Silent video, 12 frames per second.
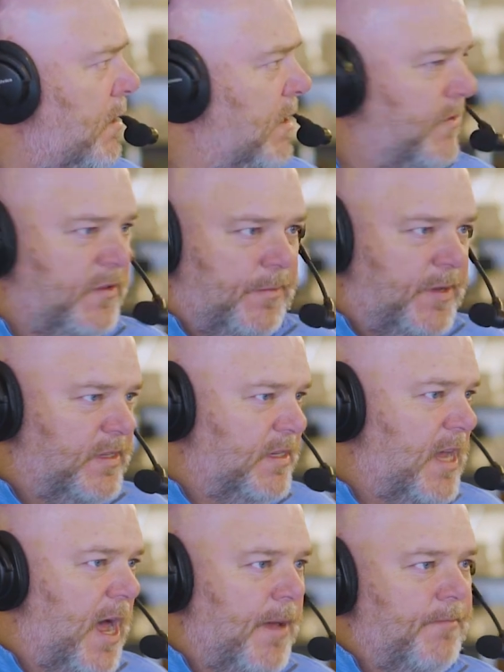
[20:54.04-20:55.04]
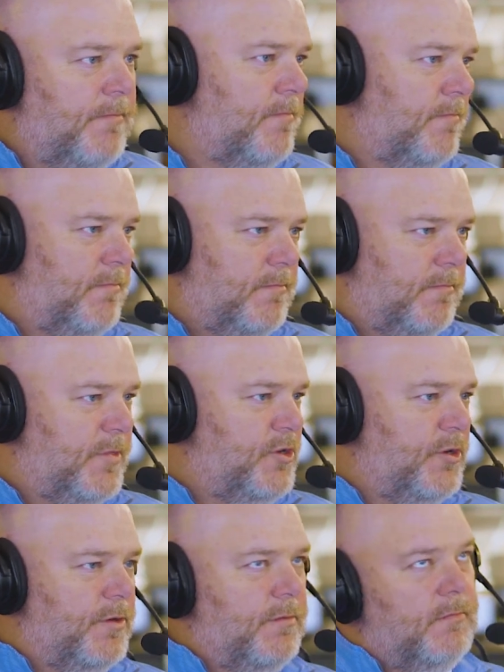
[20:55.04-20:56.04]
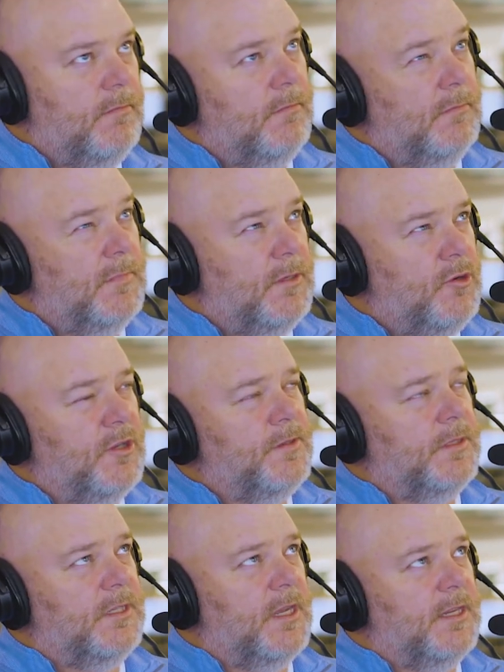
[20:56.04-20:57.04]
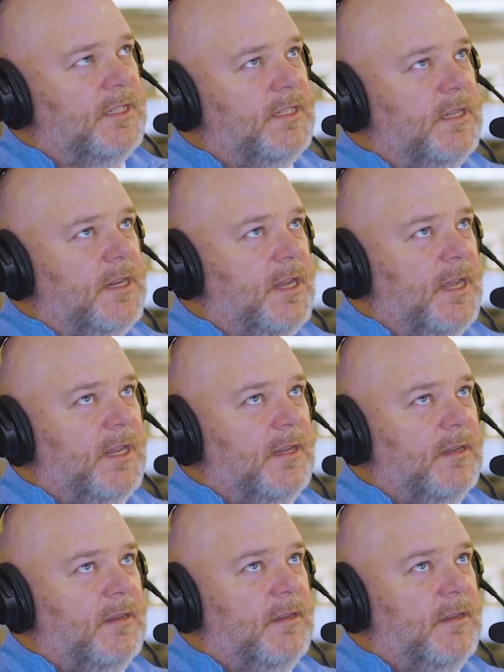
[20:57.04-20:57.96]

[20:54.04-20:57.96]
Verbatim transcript: This is a busy time, but your Christmas is on a Sunday.